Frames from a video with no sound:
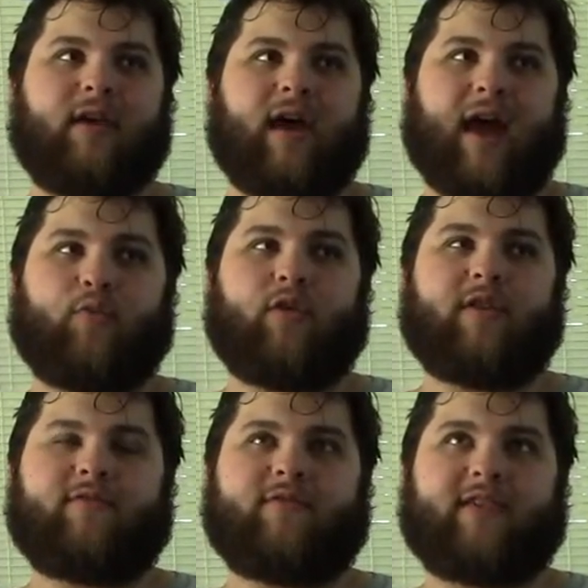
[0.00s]
I would
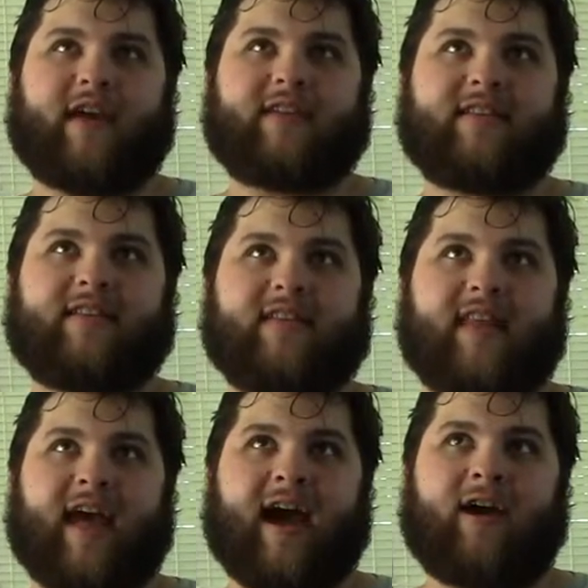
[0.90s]
have checked it
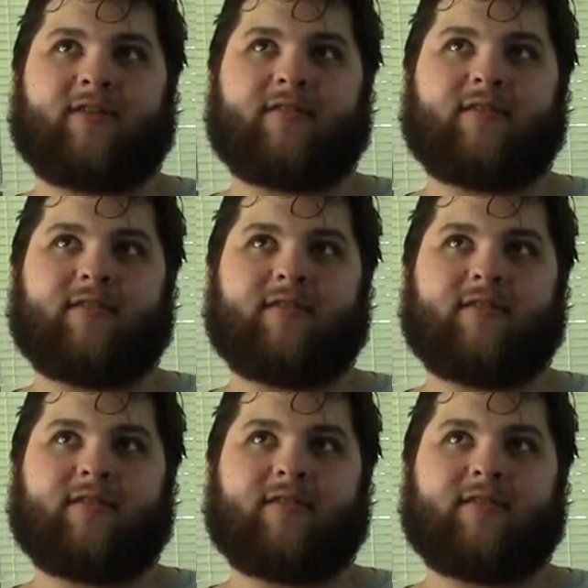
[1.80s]
out